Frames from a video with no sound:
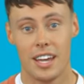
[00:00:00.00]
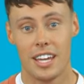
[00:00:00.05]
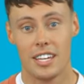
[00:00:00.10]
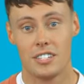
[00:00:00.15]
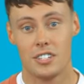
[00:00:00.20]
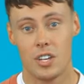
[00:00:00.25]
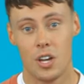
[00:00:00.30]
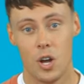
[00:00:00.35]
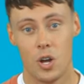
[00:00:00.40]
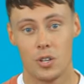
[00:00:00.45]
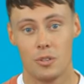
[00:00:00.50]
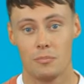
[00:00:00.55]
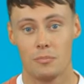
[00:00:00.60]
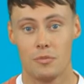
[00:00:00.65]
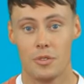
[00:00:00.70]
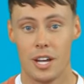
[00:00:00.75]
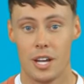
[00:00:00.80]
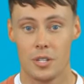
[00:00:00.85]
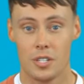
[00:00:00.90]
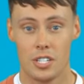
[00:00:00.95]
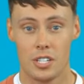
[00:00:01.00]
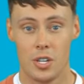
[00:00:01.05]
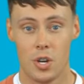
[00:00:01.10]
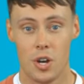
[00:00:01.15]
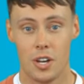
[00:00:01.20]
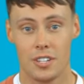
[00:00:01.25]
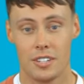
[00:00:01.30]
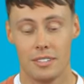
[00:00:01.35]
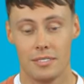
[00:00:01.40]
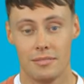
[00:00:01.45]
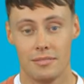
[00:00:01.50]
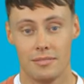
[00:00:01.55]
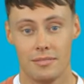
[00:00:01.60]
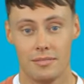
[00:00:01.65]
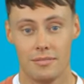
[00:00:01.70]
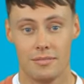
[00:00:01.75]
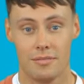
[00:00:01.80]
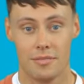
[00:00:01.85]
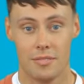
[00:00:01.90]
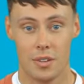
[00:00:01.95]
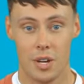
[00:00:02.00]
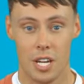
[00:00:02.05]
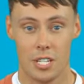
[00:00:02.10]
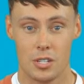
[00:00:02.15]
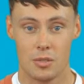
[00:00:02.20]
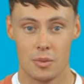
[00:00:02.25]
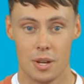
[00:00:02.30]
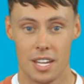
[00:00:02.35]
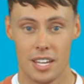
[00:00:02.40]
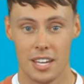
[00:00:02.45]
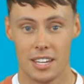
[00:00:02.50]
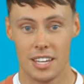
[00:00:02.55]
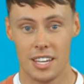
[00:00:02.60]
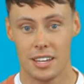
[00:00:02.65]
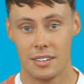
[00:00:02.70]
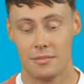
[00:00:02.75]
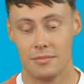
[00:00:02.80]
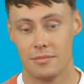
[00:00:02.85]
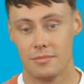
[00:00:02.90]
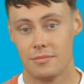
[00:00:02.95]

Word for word: It's called ReelShort. Let's reel it in.